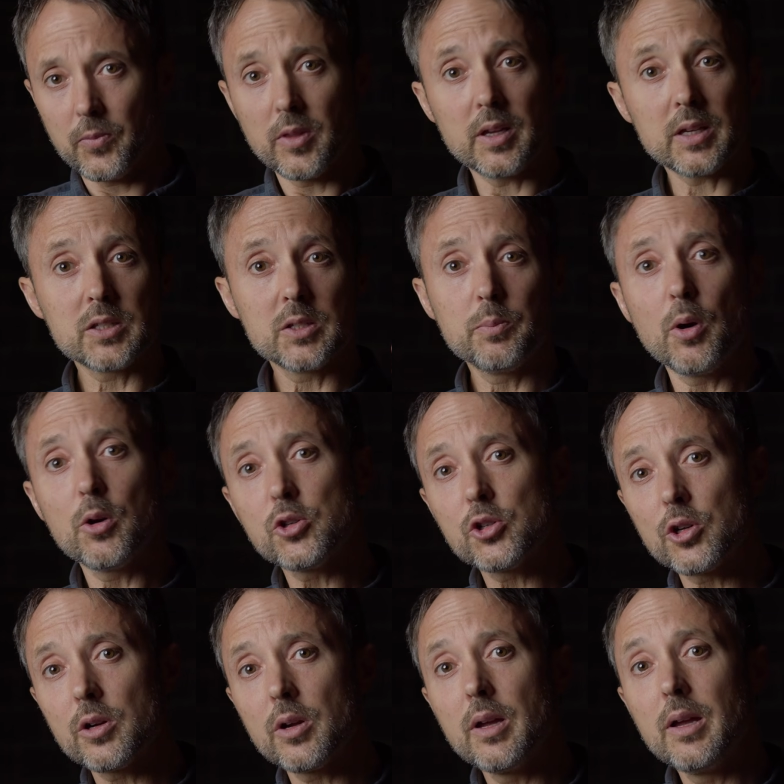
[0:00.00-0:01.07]

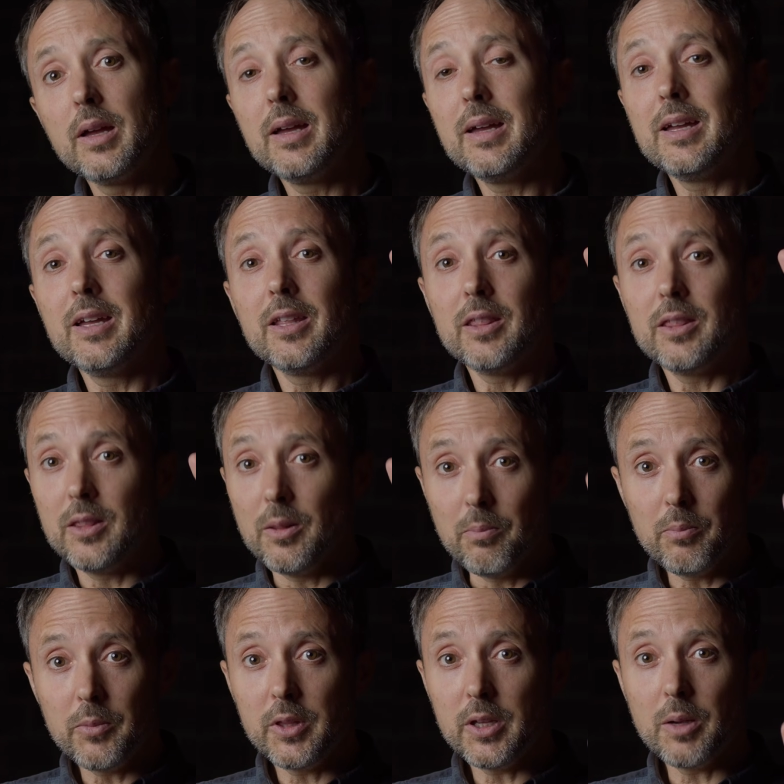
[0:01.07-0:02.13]
Exposure,
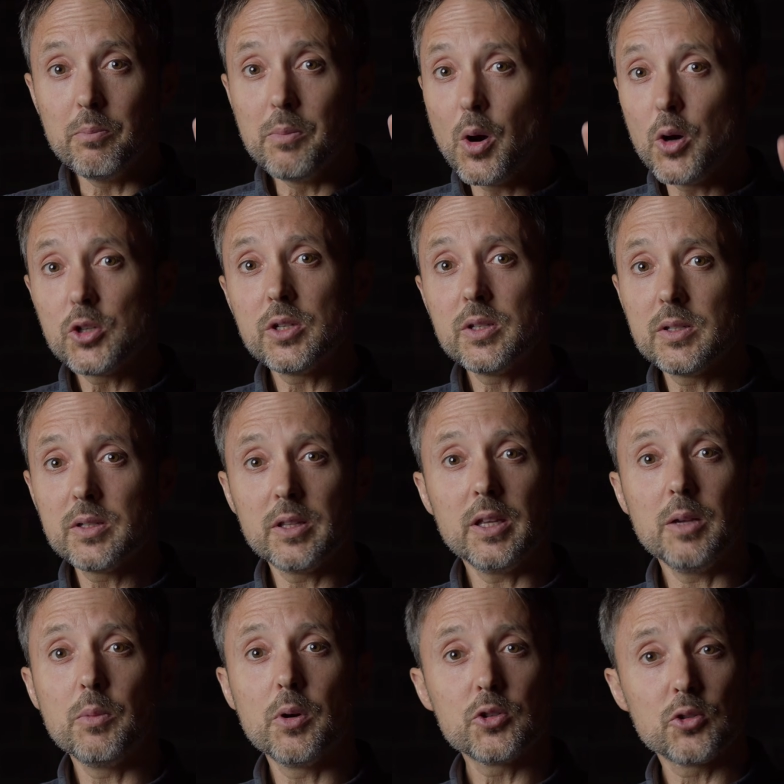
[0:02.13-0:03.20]
the emotions, the
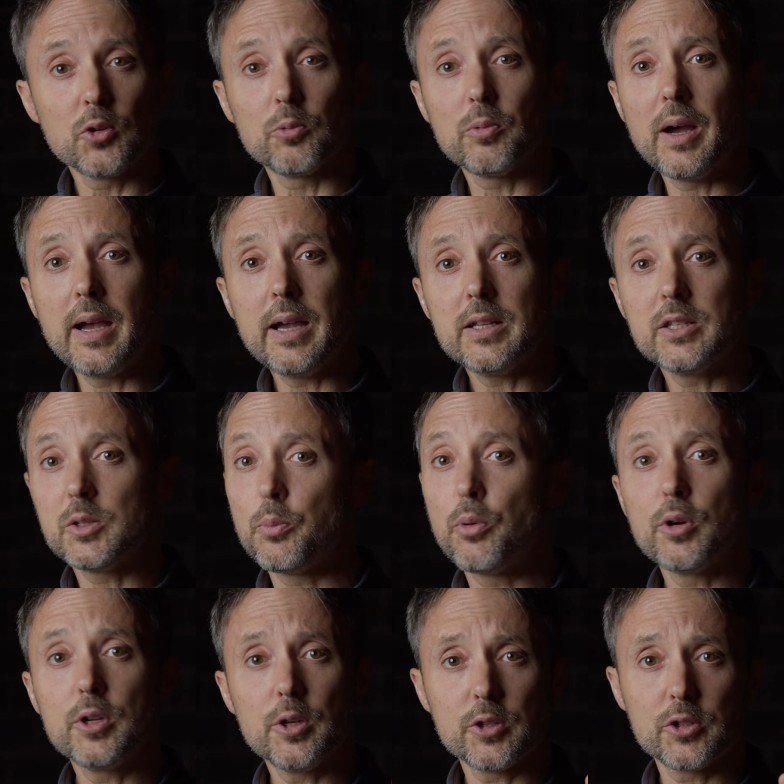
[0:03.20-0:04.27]
emotional ride,
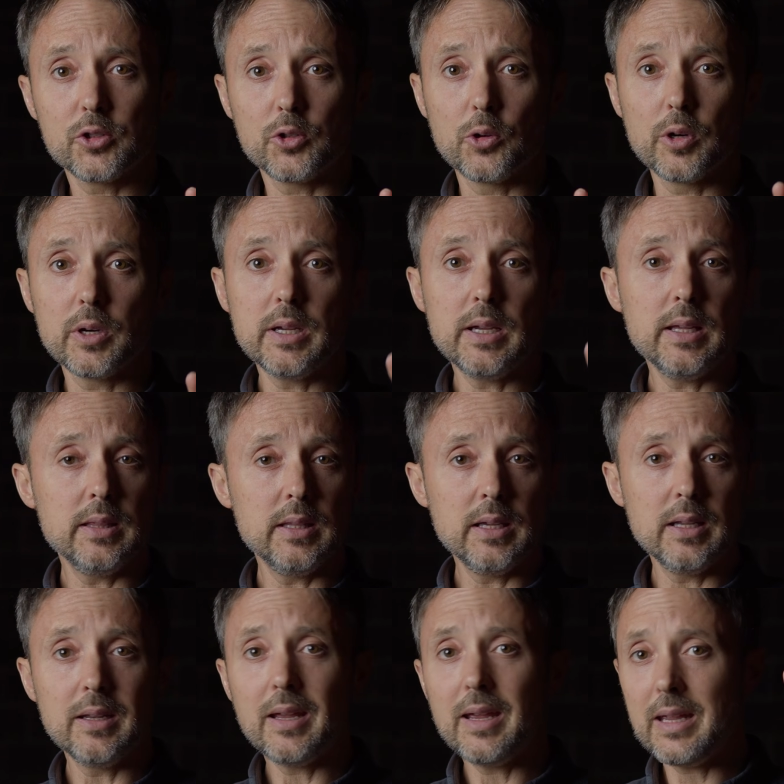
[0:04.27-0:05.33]
supporting your story, and
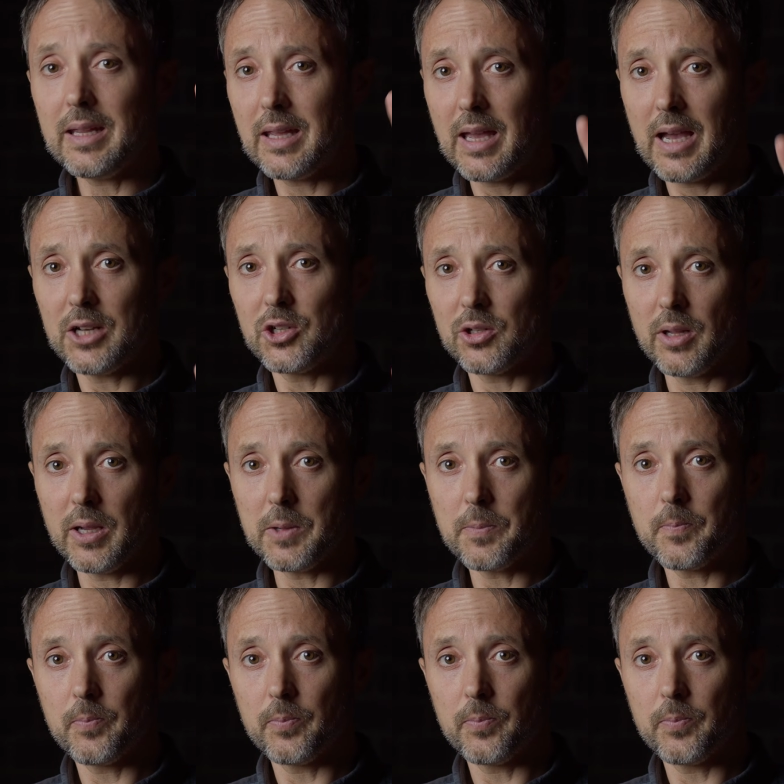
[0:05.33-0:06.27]
then a catch light.